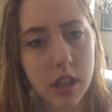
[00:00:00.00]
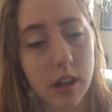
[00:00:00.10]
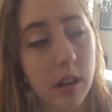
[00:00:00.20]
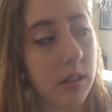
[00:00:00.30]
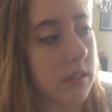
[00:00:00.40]
I
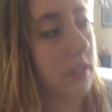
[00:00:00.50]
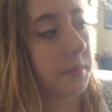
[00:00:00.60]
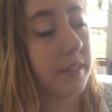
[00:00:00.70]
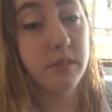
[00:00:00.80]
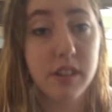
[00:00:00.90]
don't know, it took
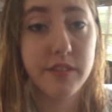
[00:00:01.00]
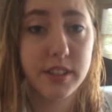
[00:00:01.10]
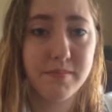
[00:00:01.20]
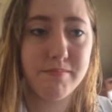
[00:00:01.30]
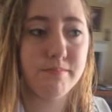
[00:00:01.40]
me
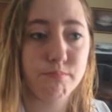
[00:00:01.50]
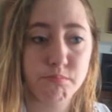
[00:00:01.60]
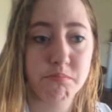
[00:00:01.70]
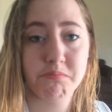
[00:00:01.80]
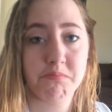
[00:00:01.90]
forever
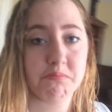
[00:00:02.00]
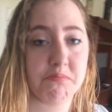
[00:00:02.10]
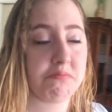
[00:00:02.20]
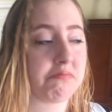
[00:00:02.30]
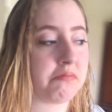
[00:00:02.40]

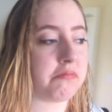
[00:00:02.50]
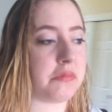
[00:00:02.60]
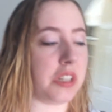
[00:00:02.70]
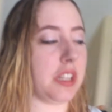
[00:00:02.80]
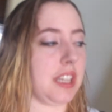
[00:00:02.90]

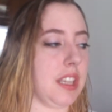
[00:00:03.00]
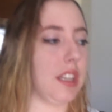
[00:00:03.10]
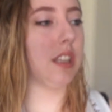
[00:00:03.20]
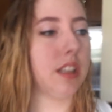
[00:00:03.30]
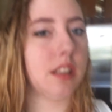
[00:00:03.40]
to, like,
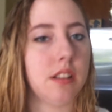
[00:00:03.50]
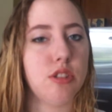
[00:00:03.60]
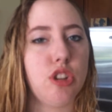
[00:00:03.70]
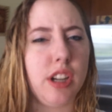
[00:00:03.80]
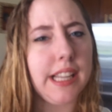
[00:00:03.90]

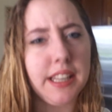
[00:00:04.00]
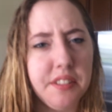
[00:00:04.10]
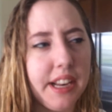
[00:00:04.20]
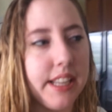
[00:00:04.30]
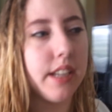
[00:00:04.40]
start getting
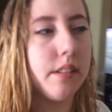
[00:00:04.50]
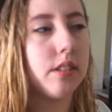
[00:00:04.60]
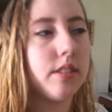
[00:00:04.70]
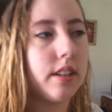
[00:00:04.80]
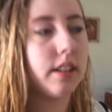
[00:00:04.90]
ready. I was
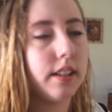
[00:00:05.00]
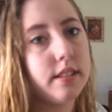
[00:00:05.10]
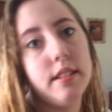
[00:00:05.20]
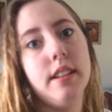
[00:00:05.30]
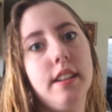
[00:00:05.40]
just kind of, like,
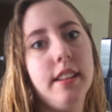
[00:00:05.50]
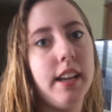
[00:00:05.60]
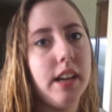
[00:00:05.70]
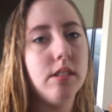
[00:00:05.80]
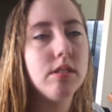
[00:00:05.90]
sitting on the
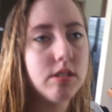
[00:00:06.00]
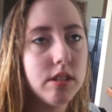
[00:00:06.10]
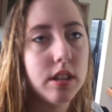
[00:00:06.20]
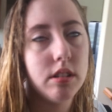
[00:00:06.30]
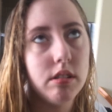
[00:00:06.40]
couch,
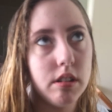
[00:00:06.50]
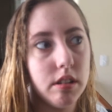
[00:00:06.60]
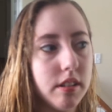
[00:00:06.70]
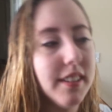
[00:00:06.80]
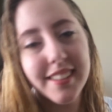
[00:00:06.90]
like, ugh.